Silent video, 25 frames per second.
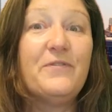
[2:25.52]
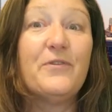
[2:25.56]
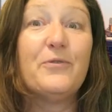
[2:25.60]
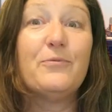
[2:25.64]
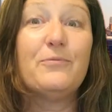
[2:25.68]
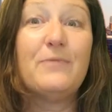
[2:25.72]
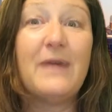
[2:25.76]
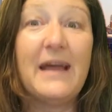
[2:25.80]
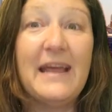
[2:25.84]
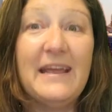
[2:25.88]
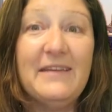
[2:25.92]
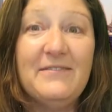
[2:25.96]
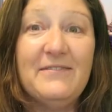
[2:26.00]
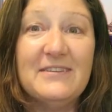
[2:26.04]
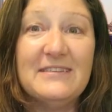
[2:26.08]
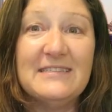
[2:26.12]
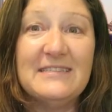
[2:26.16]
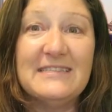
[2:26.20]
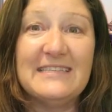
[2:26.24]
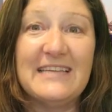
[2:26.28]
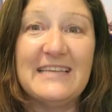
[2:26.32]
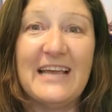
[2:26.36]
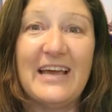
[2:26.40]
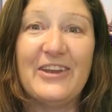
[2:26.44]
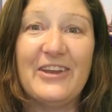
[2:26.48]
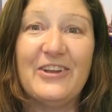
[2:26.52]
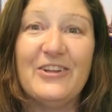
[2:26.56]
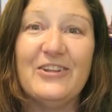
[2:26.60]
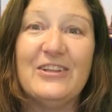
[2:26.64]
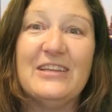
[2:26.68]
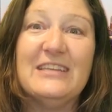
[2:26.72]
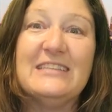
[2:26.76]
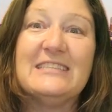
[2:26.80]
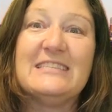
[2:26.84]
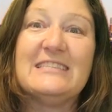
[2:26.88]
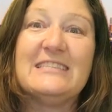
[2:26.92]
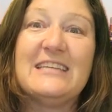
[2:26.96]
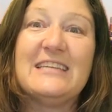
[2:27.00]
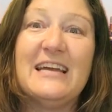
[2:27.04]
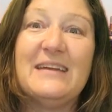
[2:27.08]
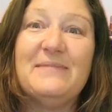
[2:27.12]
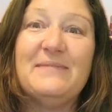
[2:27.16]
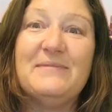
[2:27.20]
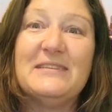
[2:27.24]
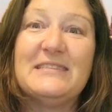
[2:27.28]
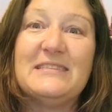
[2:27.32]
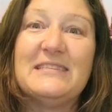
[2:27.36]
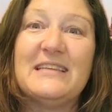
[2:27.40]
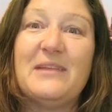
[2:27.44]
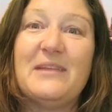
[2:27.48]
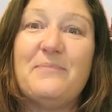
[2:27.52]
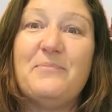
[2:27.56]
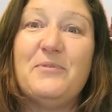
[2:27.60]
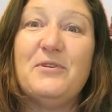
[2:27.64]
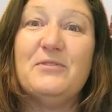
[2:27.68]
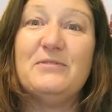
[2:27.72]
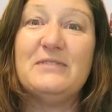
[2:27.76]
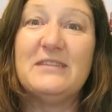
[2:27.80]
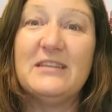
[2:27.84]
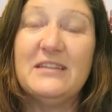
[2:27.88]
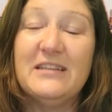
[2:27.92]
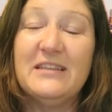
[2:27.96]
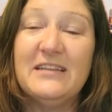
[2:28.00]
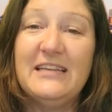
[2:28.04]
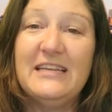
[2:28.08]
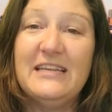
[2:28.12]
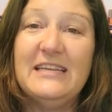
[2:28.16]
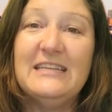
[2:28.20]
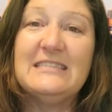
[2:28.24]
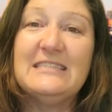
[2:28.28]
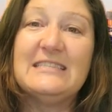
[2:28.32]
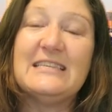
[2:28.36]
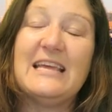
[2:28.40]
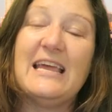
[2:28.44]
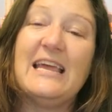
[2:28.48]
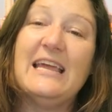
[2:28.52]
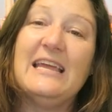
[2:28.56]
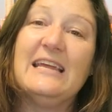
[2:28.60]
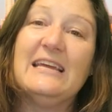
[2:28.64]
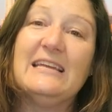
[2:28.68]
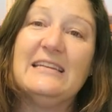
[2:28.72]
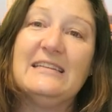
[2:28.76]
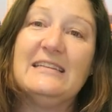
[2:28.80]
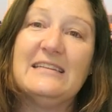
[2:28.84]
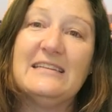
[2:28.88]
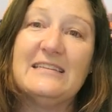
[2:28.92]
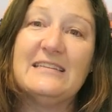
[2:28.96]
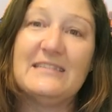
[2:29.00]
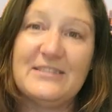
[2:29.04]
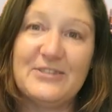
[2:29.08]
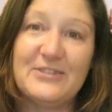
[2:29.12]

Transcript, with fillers: you've arrived in Seattle, it's time to set up utilities and